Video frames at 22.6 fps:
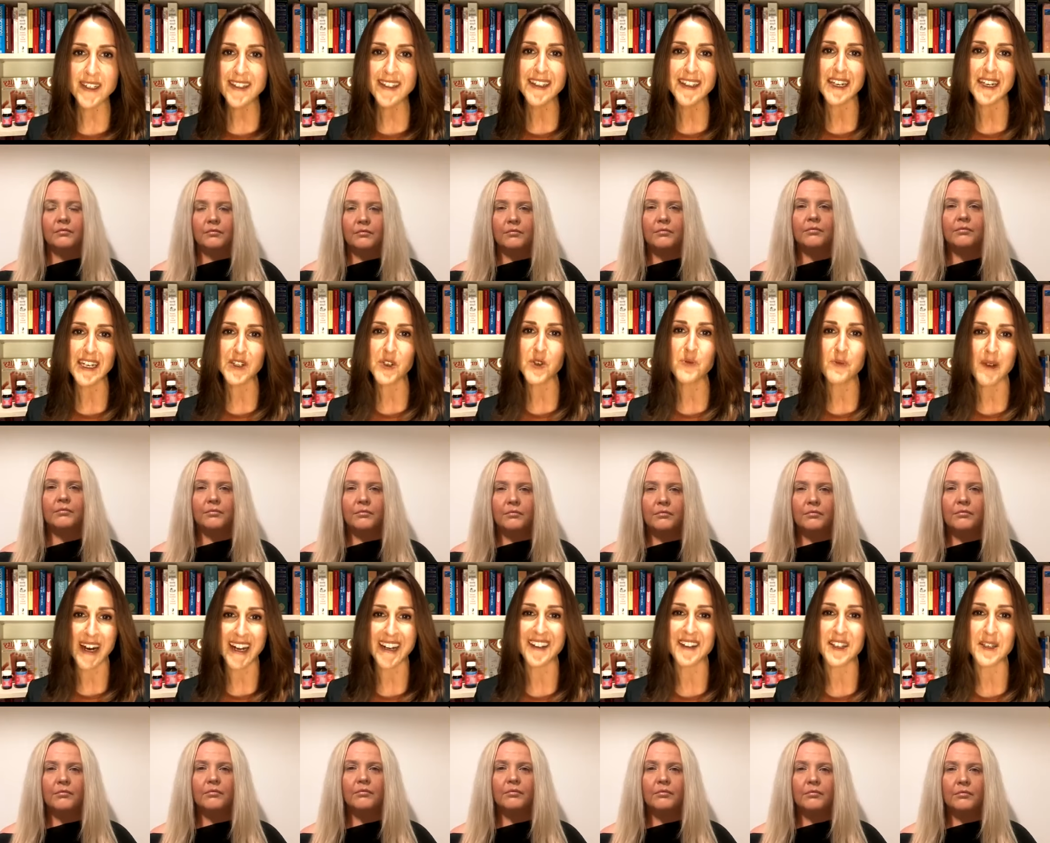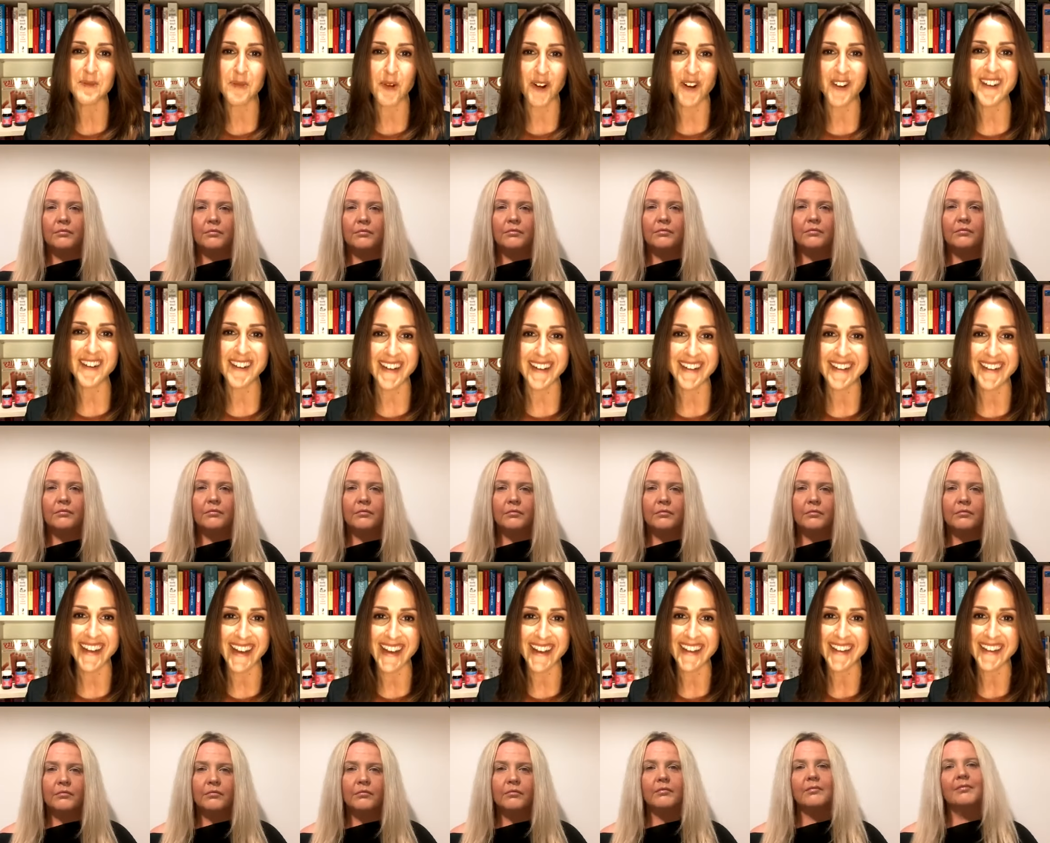Speaker 1: is a natural part of this process.
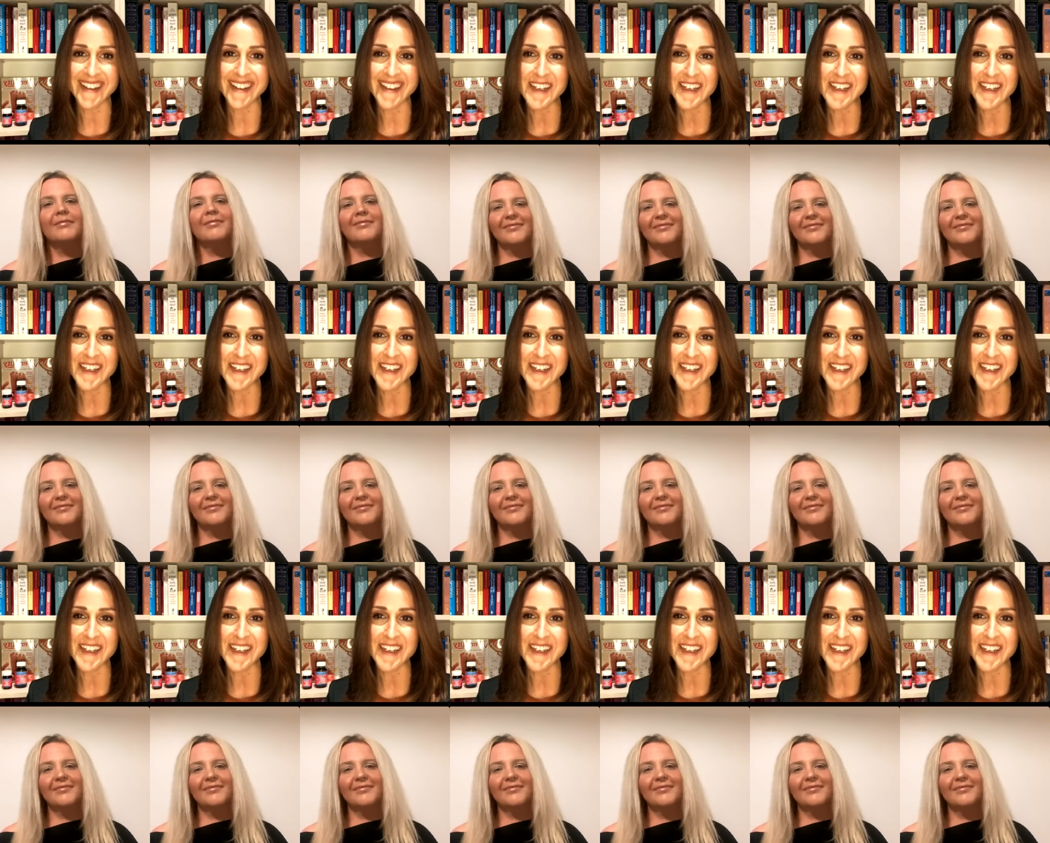And